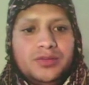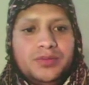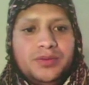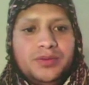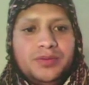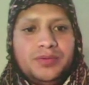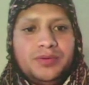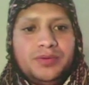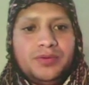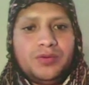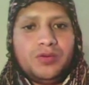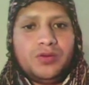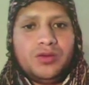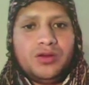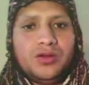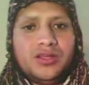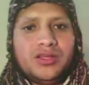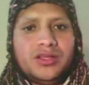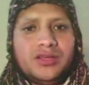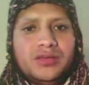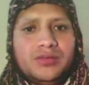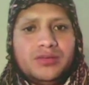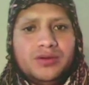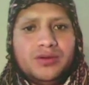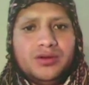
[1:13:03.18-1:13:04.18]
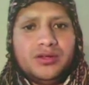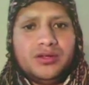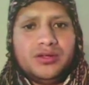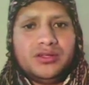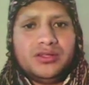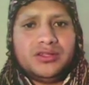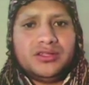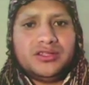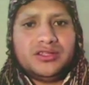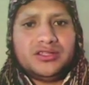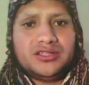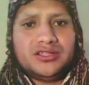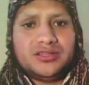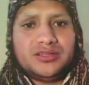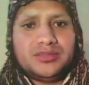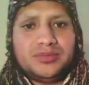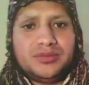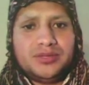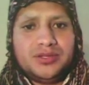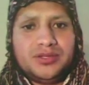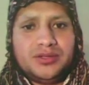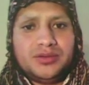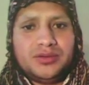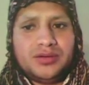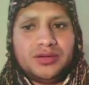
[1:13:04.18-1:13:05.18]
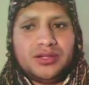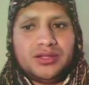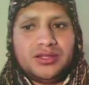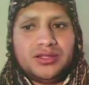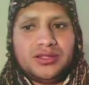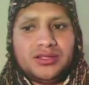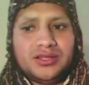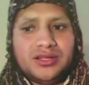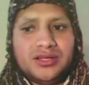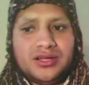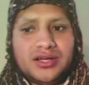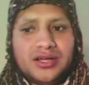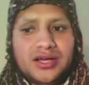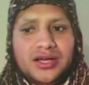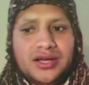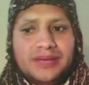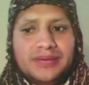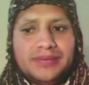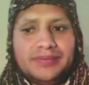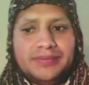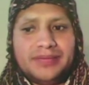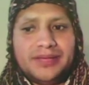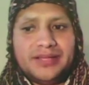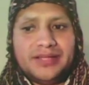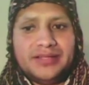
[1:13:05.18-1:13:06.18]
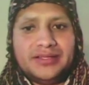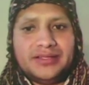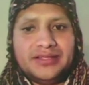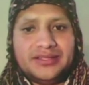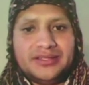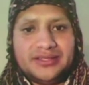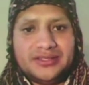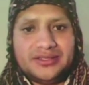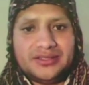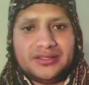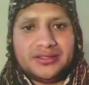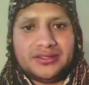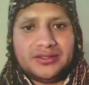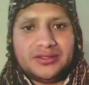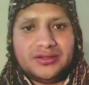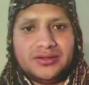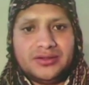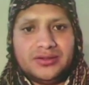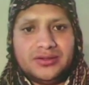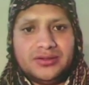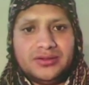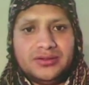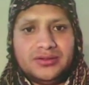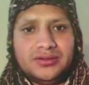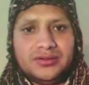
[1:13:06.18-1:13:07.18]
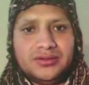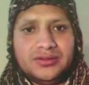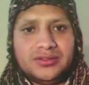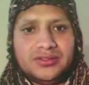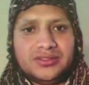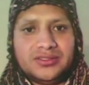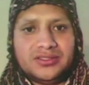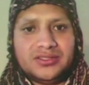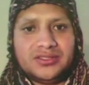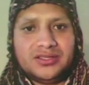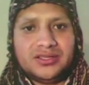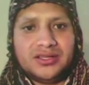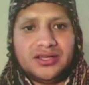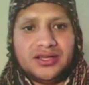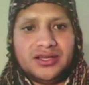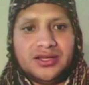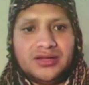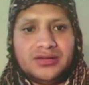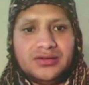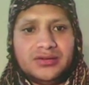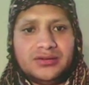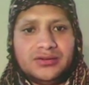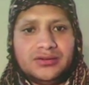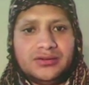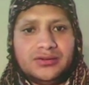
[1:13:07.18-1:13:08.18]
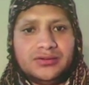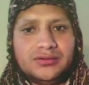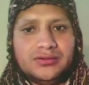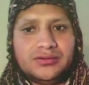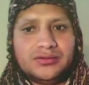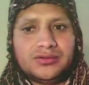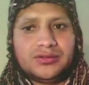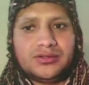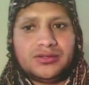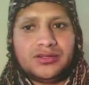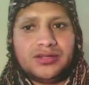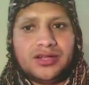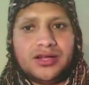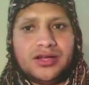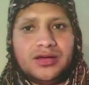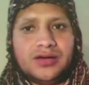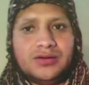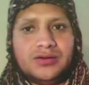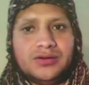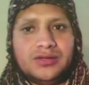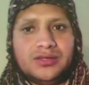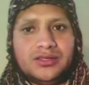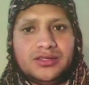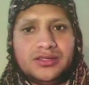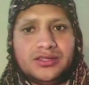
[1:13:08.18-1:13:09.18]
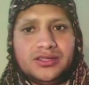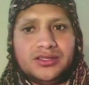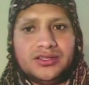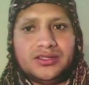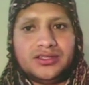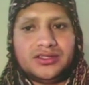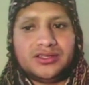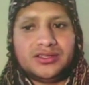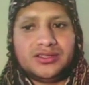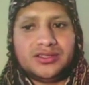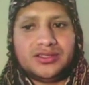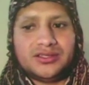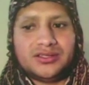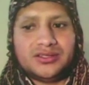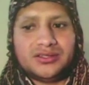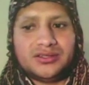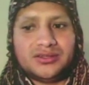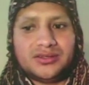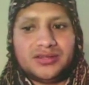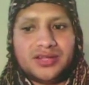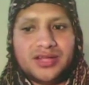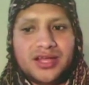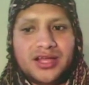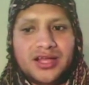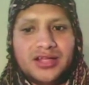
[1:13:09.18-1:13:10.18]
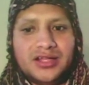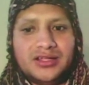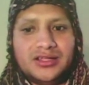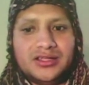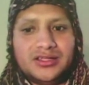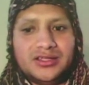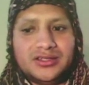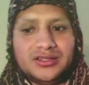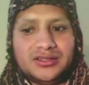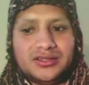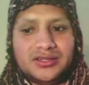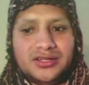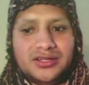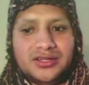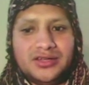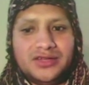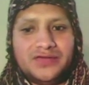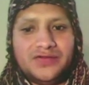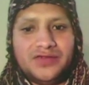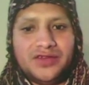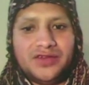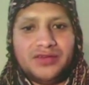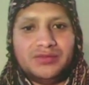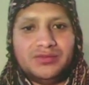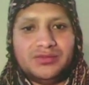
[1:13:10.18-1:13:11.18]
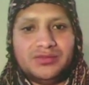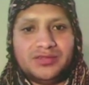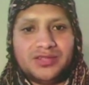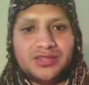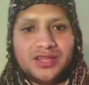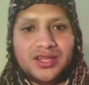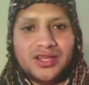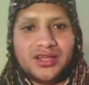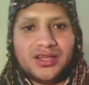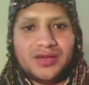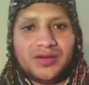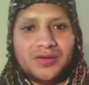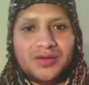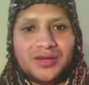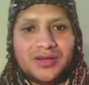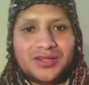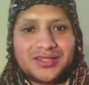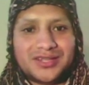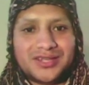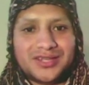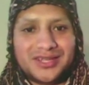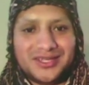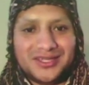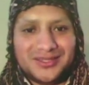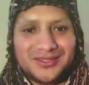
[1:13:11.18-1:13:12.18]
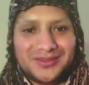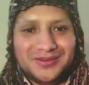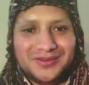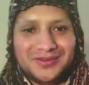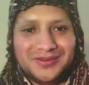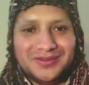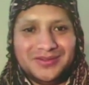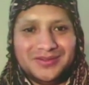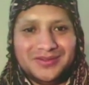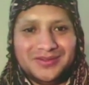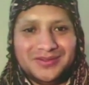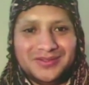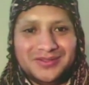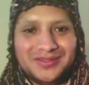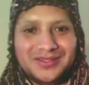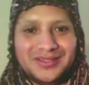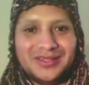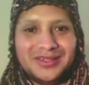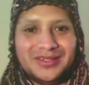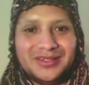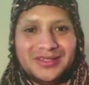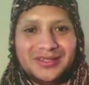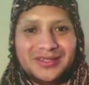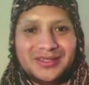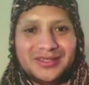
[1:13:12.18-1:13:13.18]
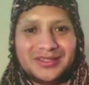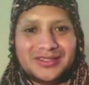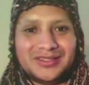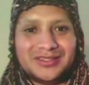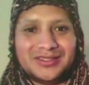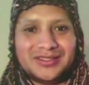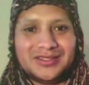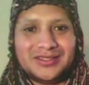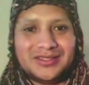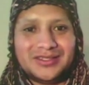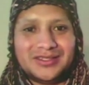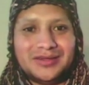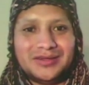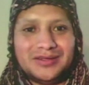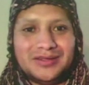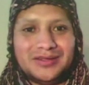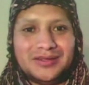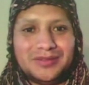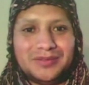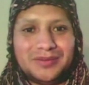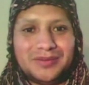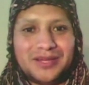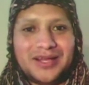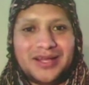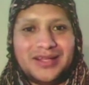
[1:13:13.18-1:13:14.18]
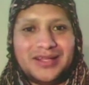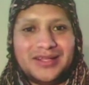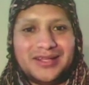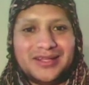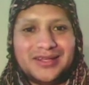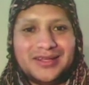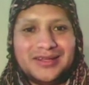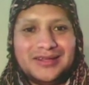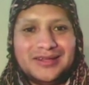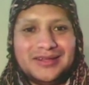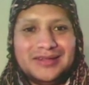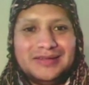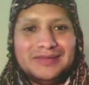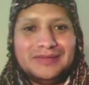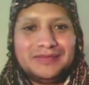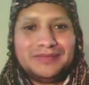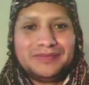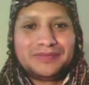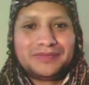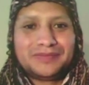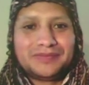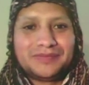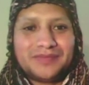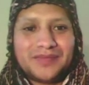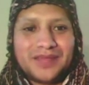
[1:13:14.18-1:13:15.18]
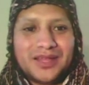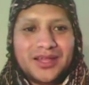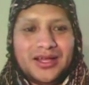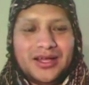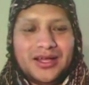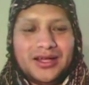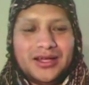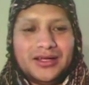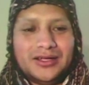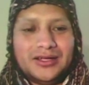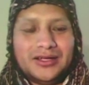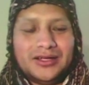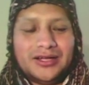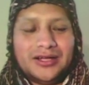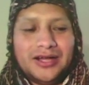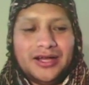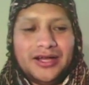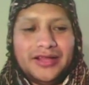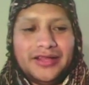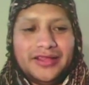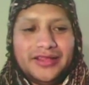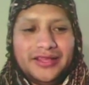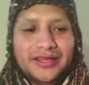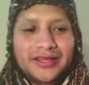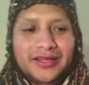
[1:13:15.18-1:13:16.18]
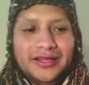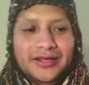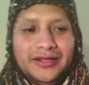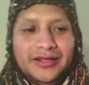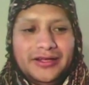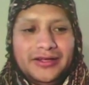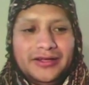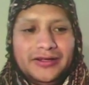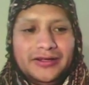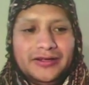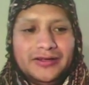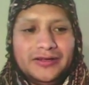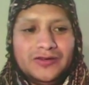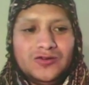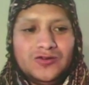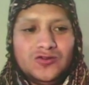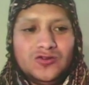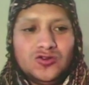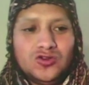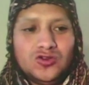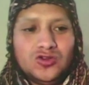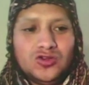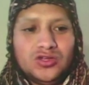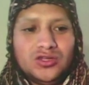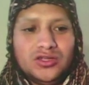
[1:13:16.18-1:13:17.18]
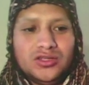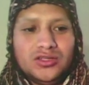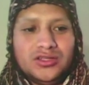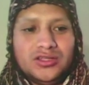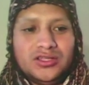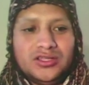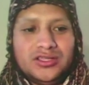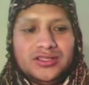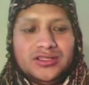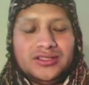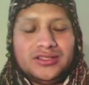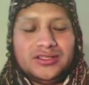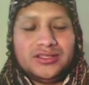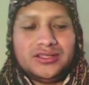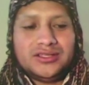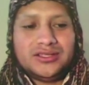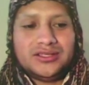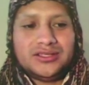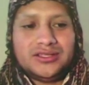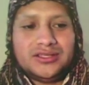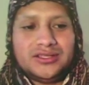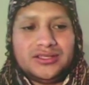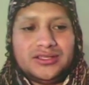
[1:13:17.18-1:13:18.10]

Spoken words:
people working more in this spirituality and have medicines, no? I don't know, now in this reality, really famous, the ayahuasca, no? the plant. And I think this is